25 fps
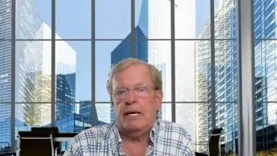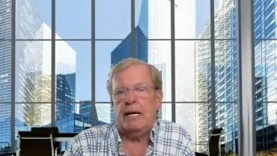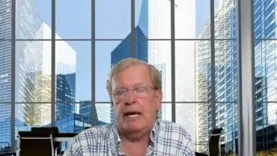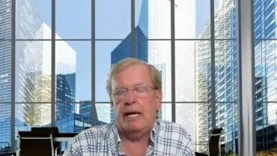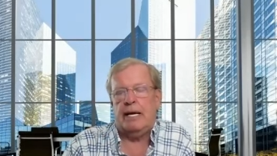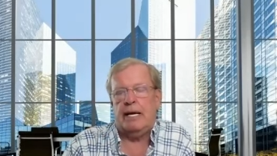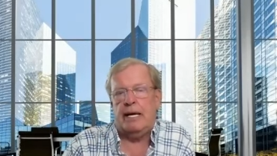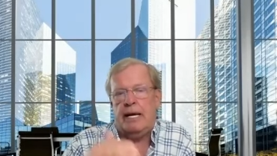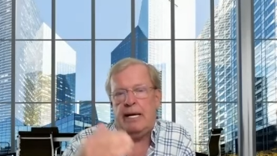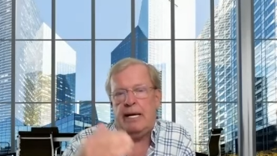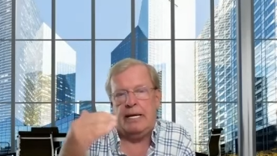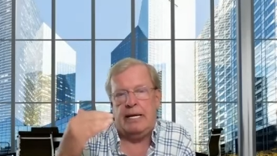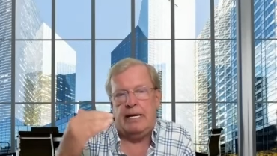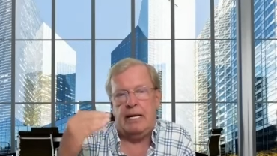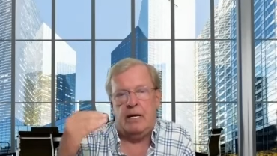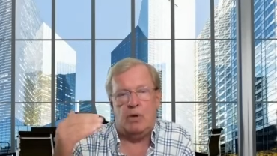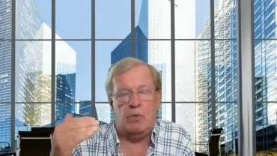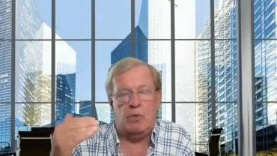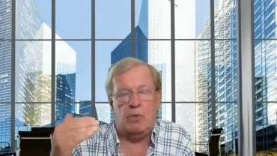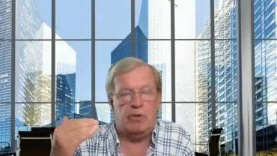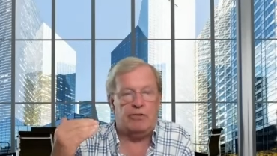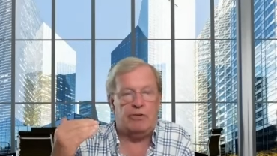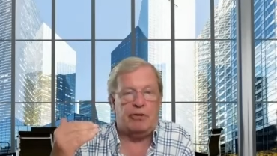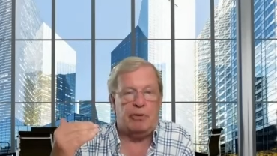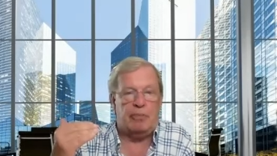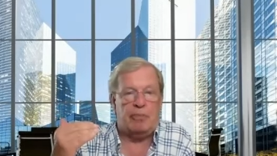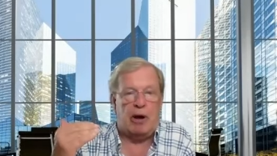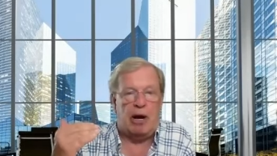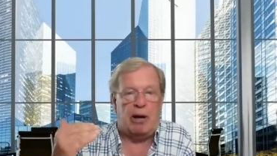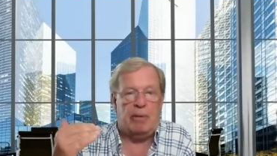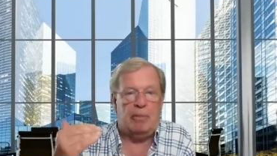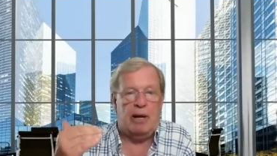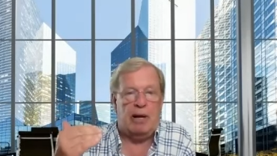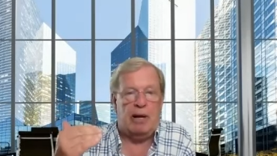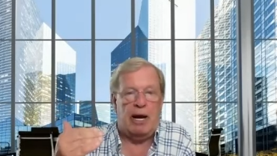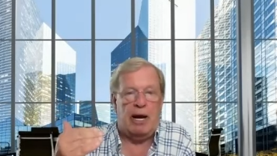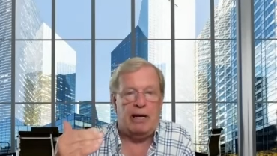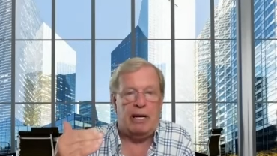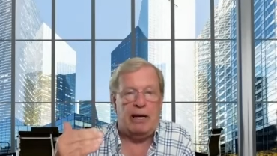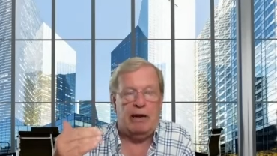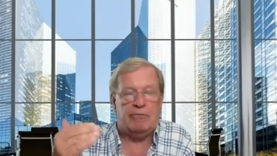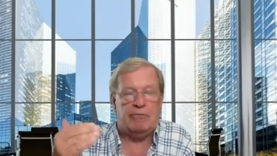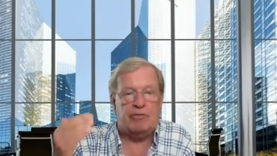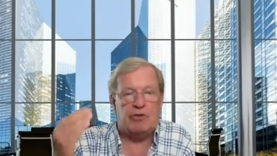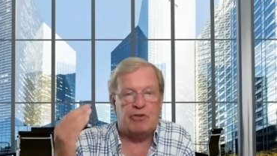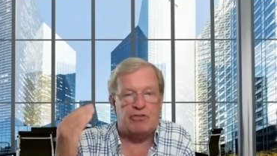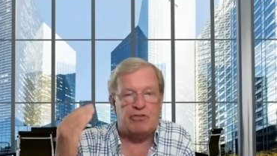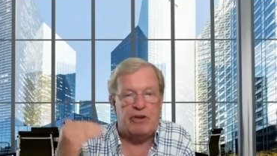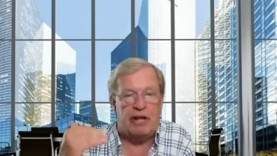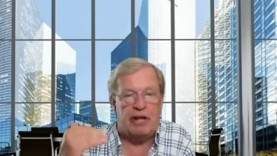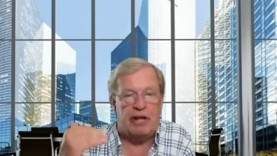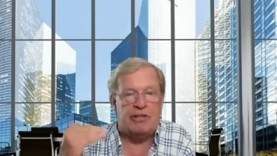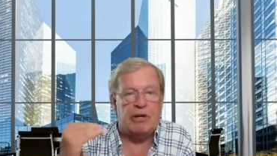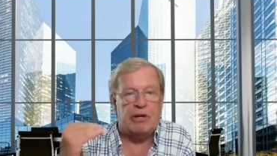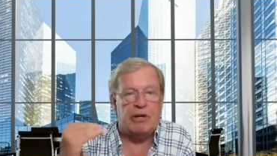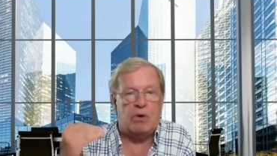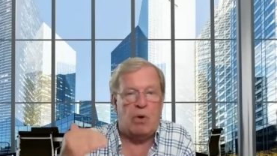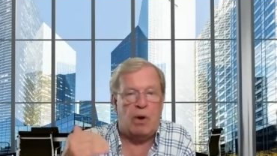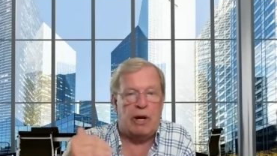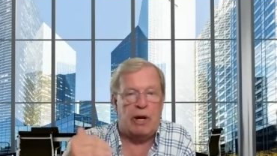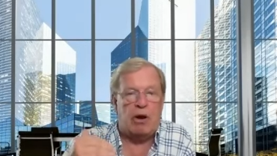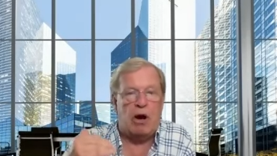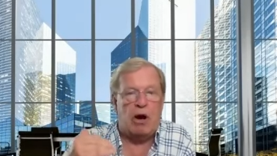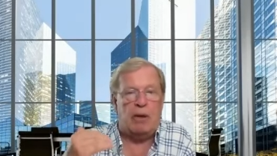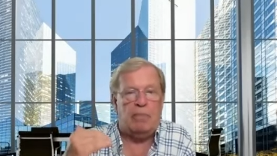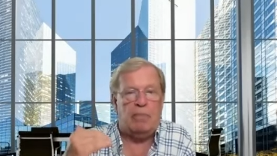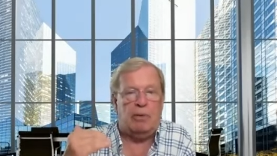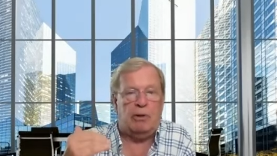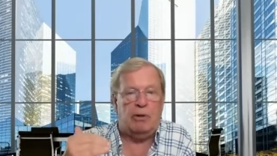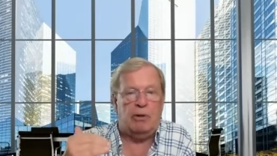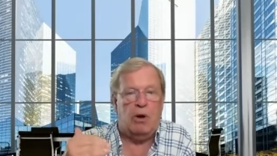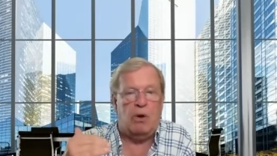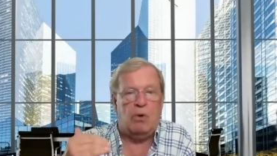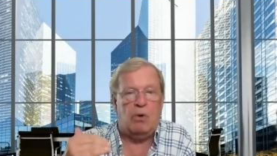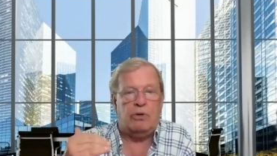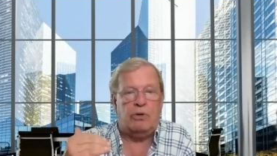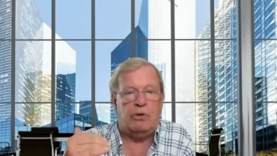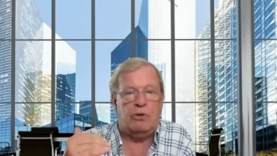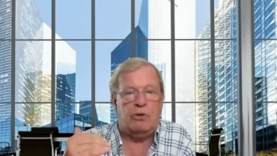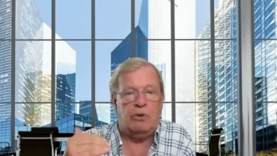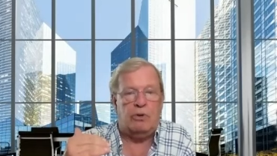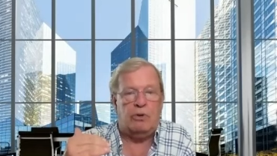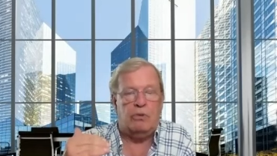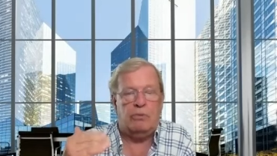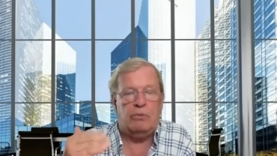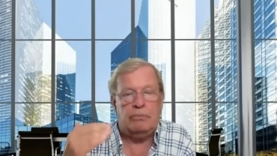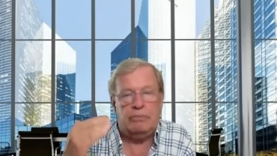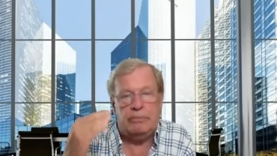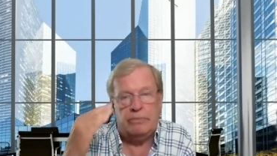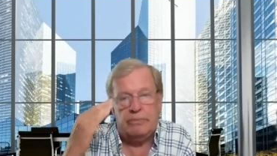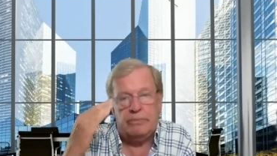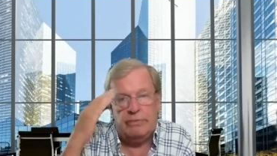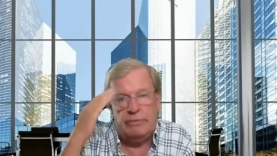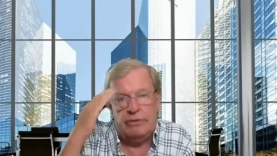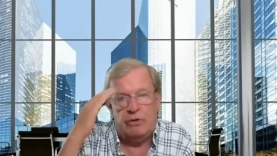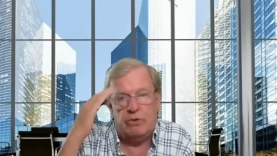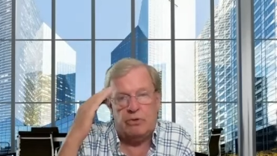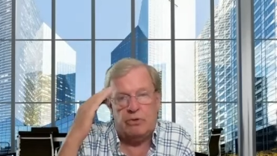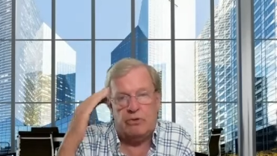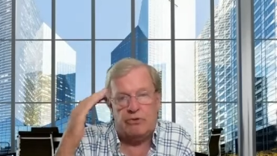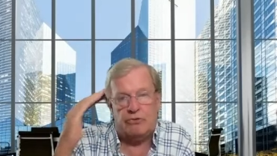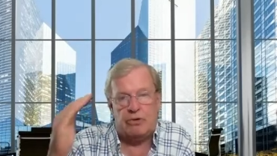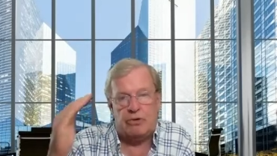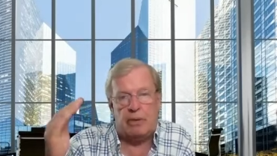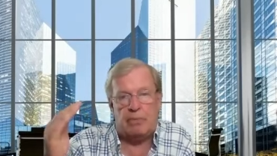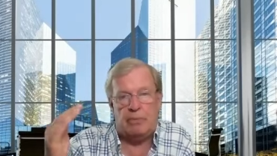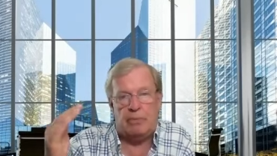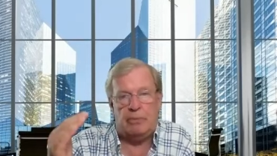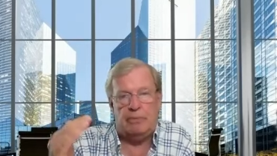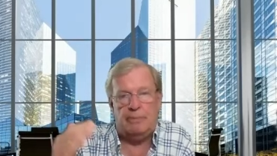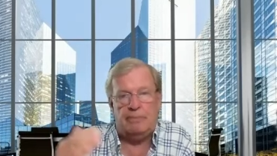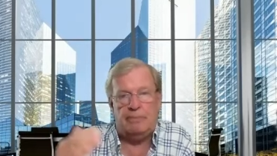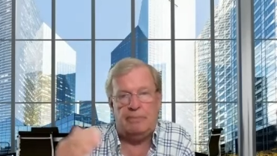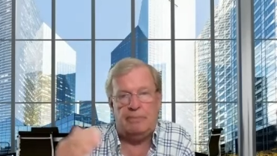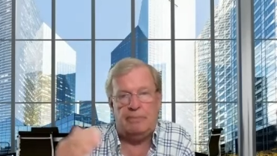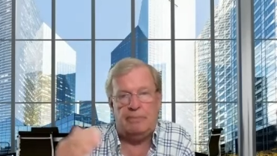And, and here was the bottom line. If there's nothing going on below you, you're in trouble.